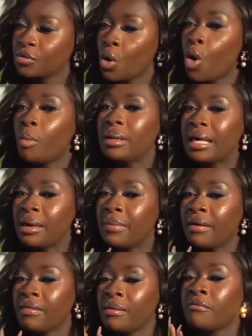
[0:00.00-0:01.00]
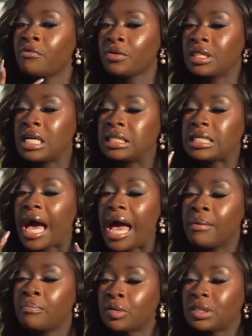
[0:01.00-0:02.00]
Or blaming them for things
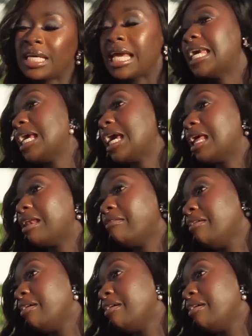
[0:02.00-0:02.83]
I'm partaking in.